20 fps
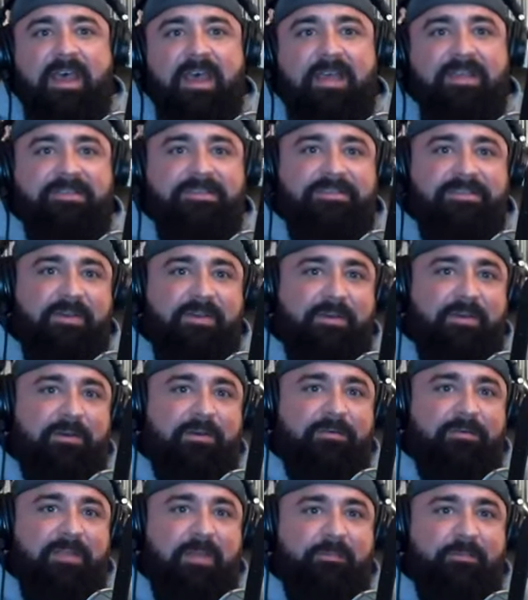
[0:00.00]
So,
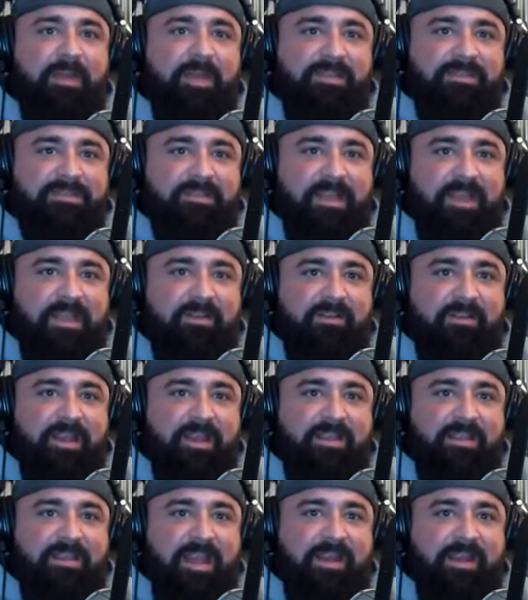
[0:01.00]
yep, I
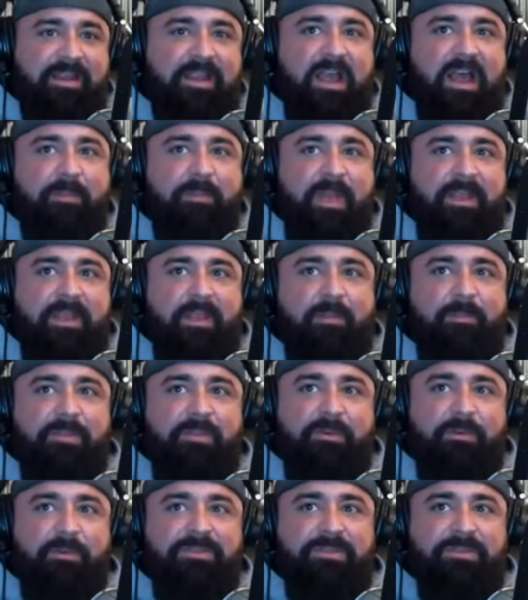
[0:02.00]
got a comment coming
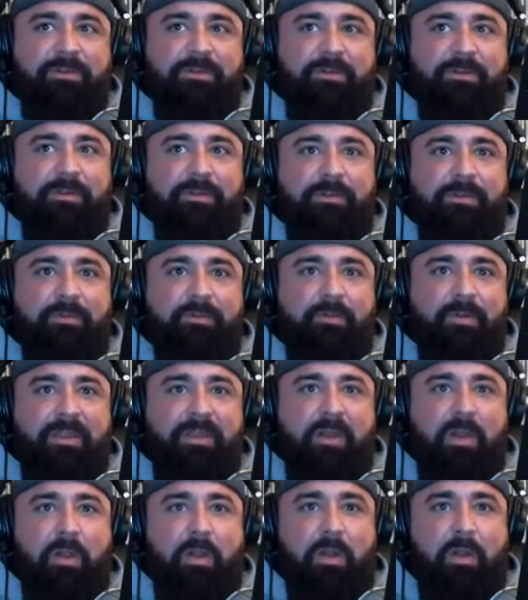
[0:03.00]
through. So good. We
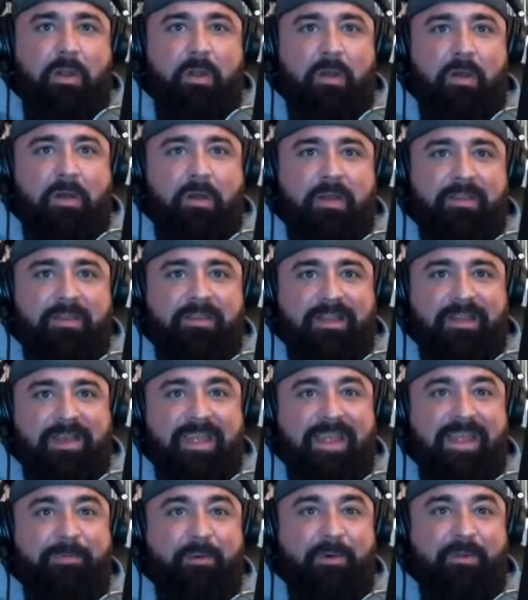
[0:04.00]
are on. I
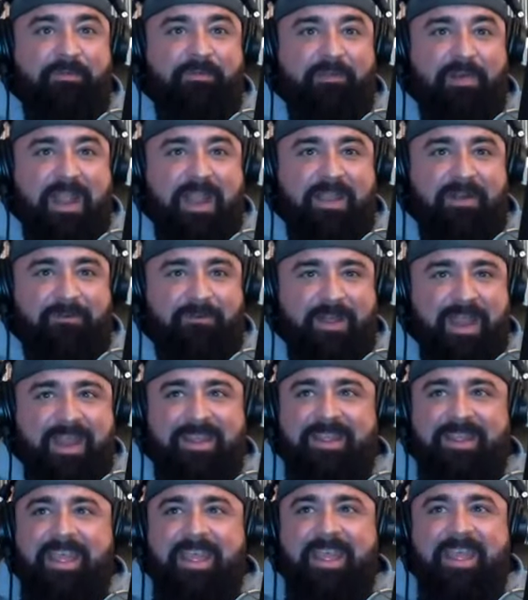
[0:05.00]
am on fire, right?
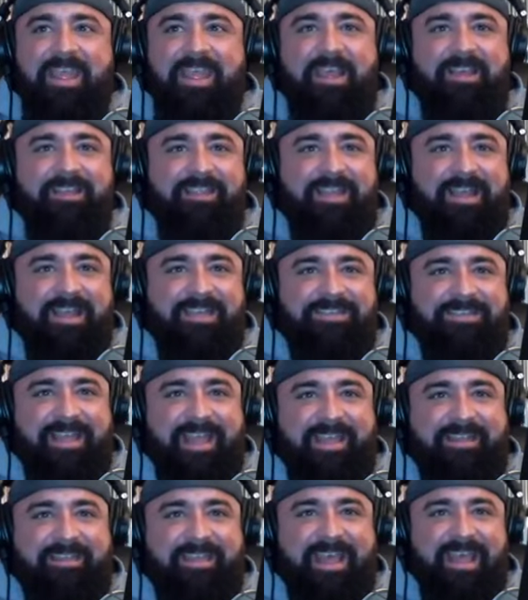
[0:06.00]
How you guys
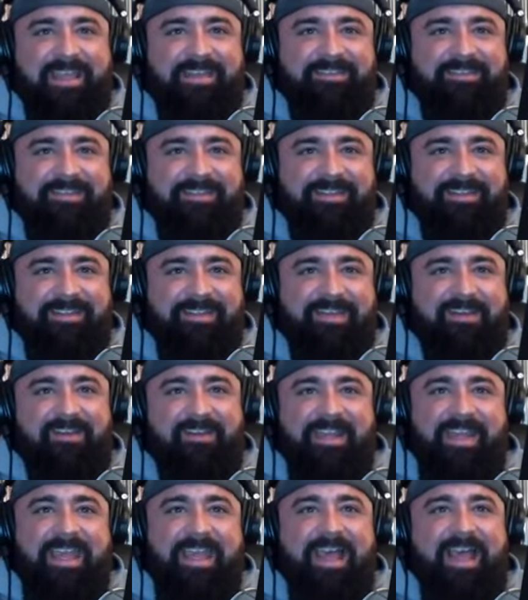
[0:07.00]
like that? You know,
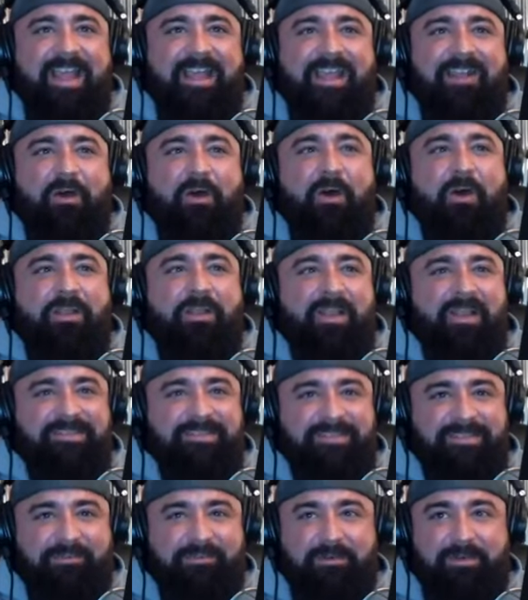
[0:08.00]
I got all kinds of
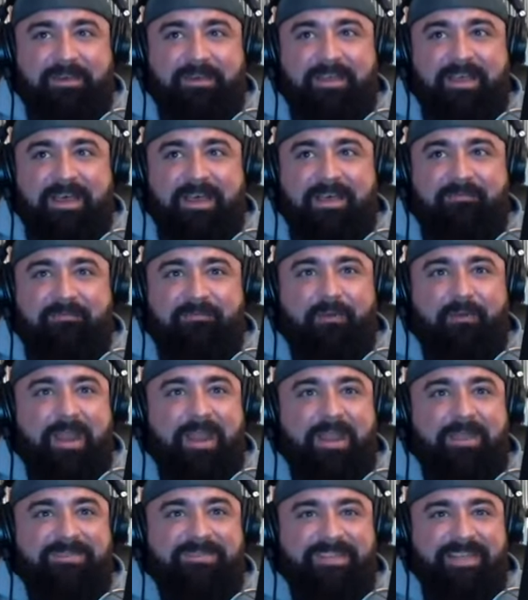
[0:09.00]
different
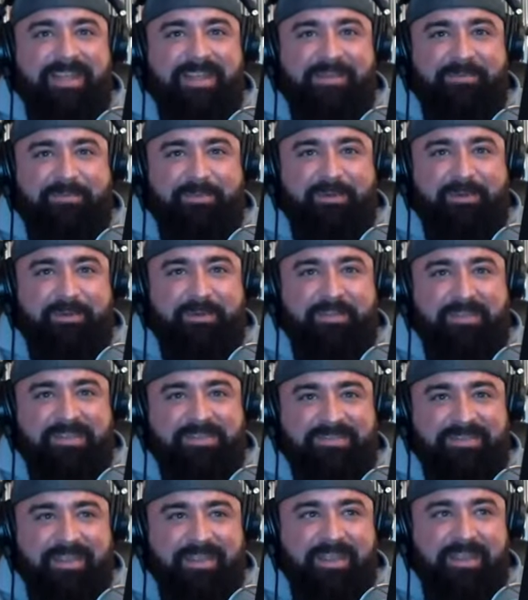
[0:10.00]
frames that I can put on this
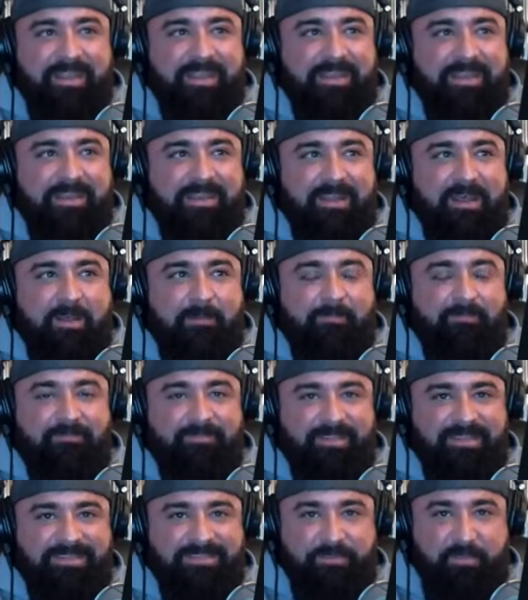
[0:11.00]
thing. And
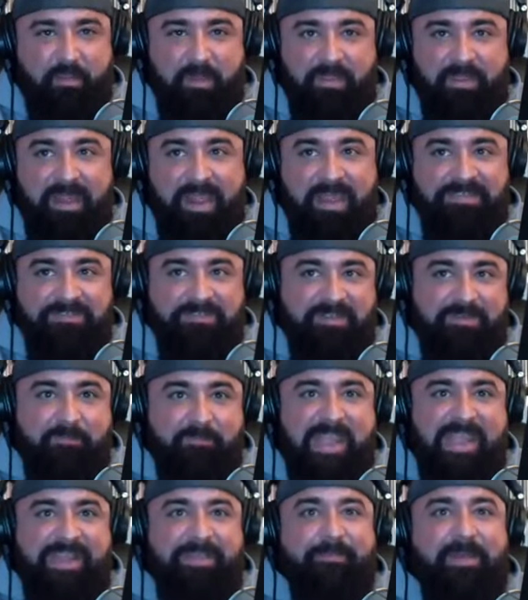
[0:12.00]
this is one that I actually
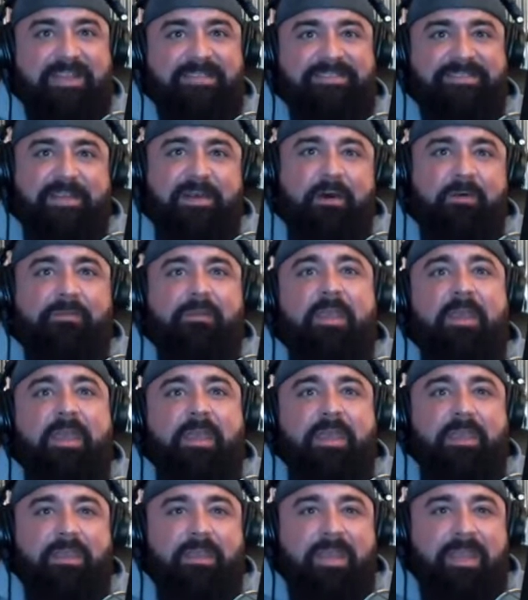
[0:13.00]
made myself
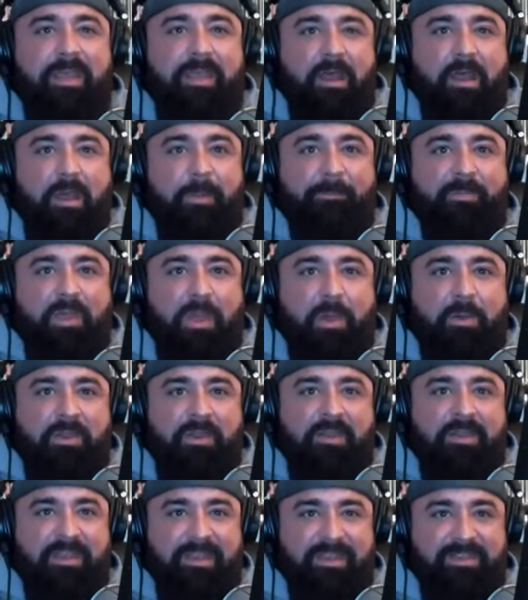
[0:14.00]
and
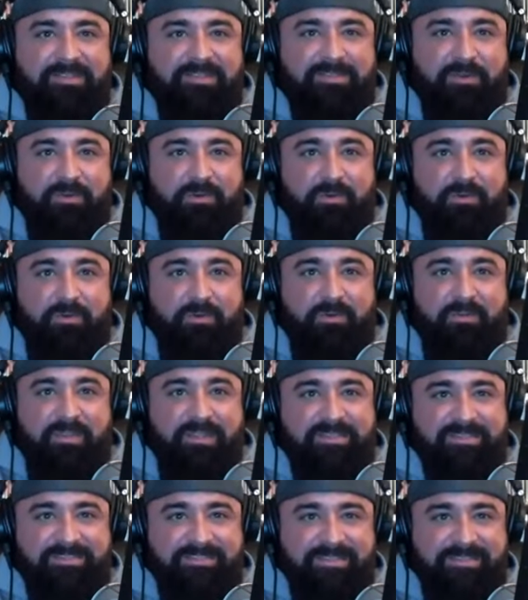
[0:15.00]
uploaded into the
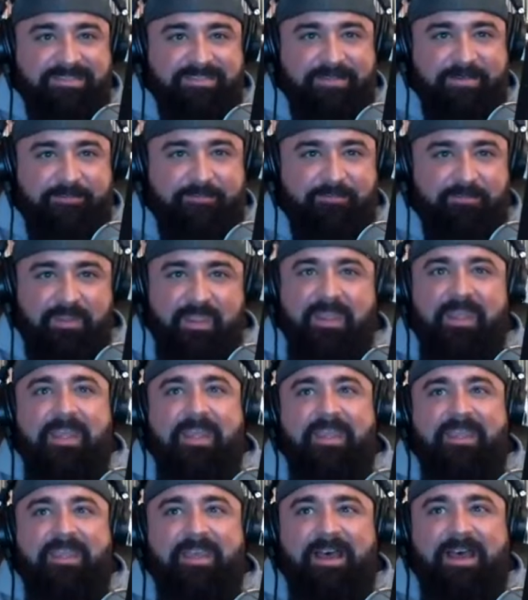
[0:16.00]
system.
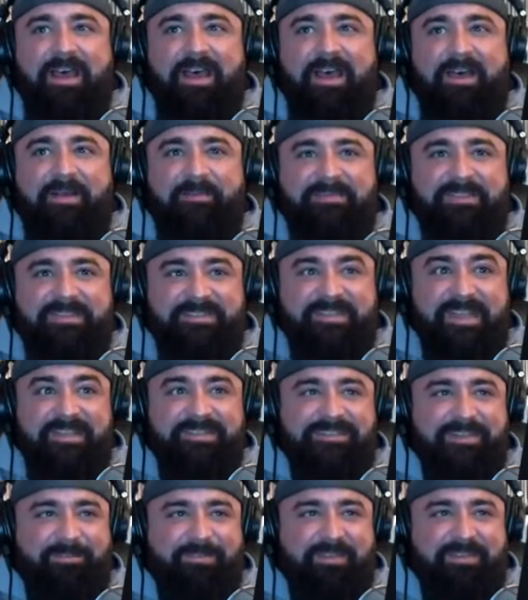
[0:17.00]
Just not
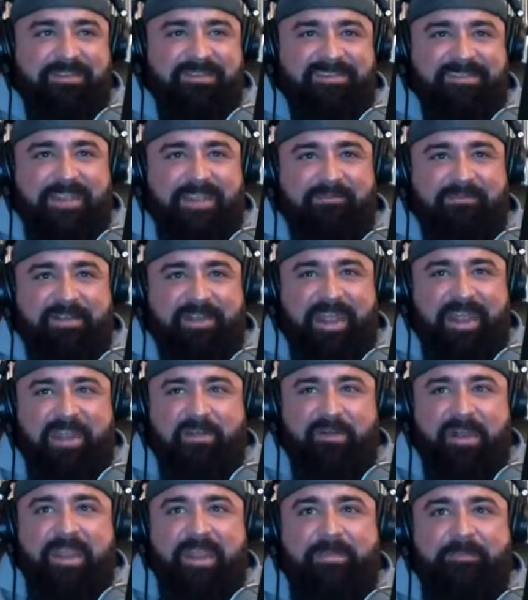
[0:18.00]
something you see every day,
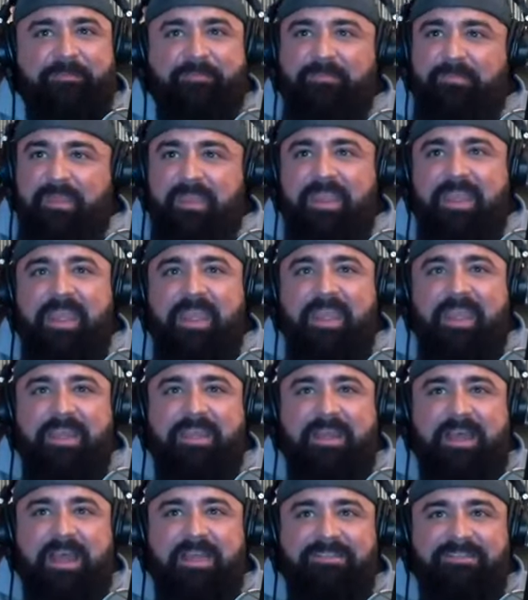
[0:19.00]
right?
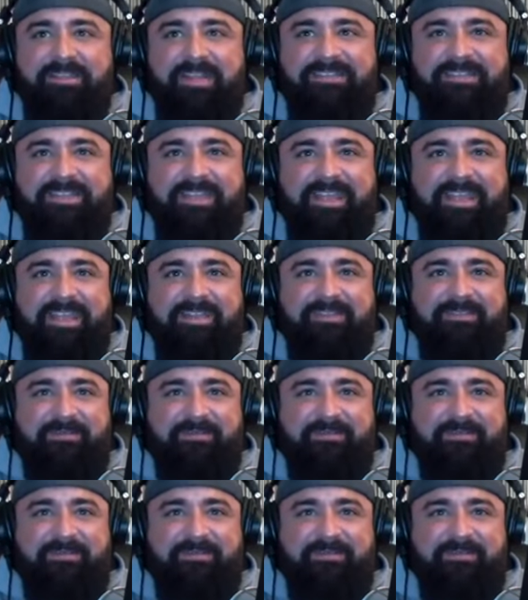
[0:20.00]
So that's a key.